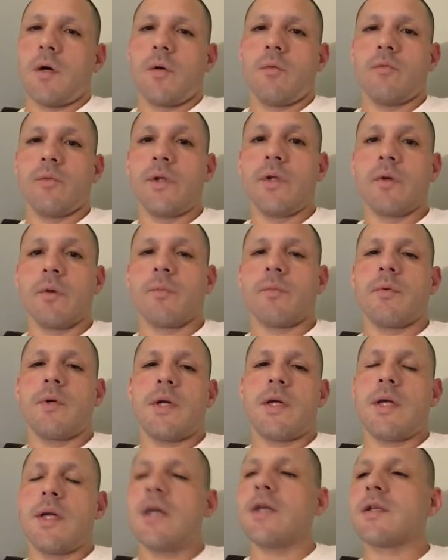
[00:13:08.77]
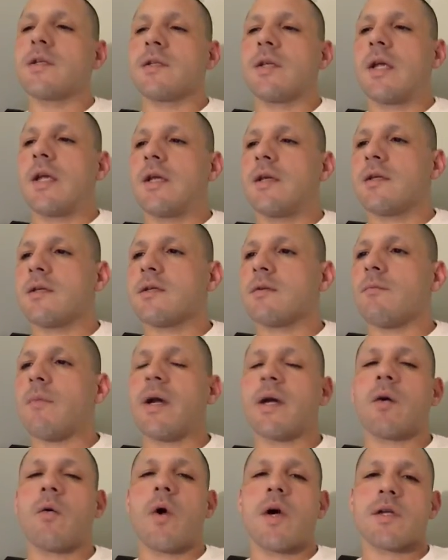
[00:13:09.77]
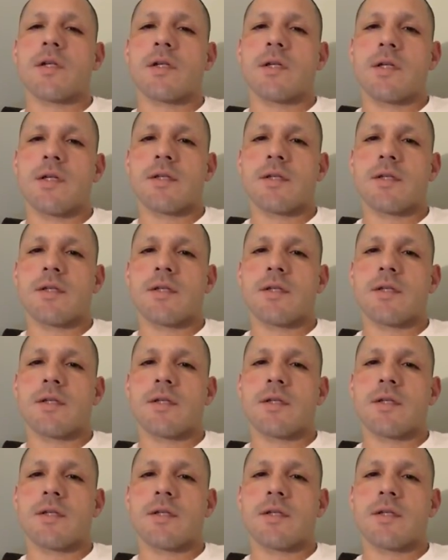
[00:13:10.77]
real is my question